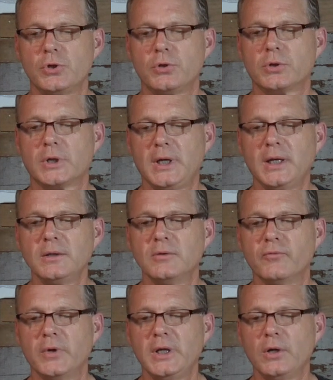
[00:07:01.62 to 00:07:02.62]
your kit
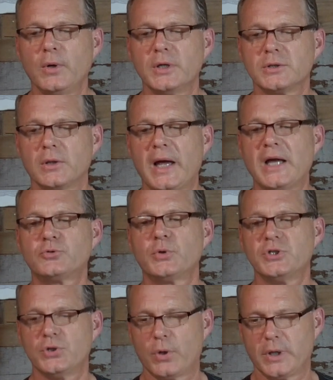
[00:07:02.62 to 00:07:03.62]
and video as a last
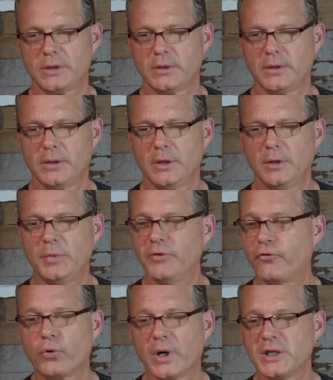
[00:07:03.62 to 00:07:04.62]
resort
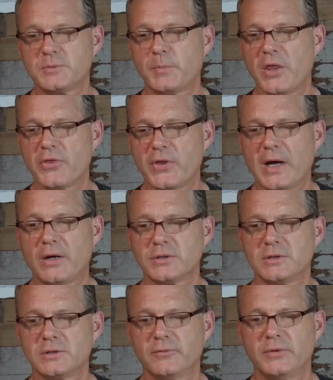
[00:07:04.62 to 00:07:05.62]
before I spent
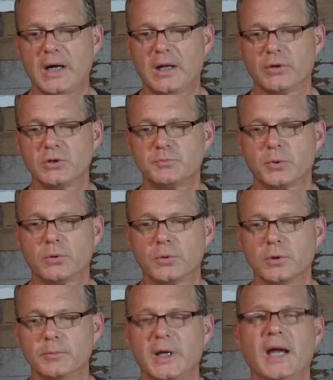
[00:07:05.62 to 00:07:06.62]
thousands of dollars per
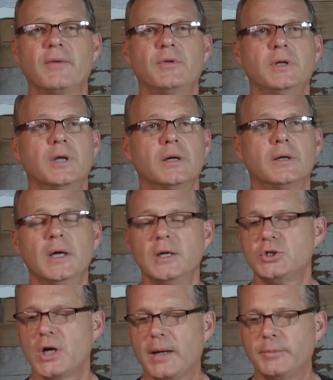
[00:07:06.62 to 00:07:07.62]
room to have the
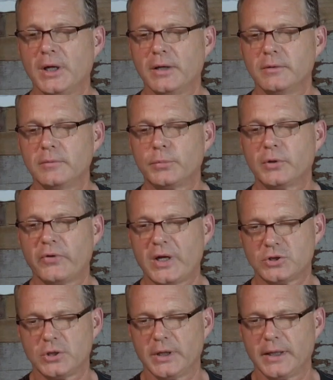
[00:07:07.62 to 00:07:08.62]
job done
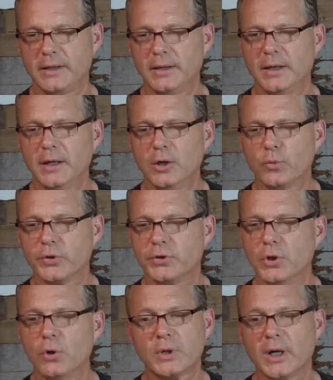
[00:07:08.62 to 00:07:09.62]
professionally, with
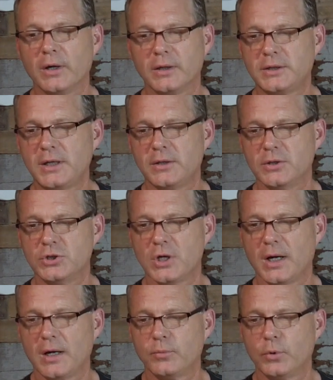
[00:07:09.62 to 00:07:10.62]
no guarantee the
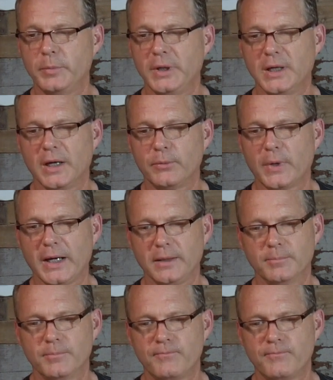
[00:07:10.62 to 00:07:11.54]
job would be done right.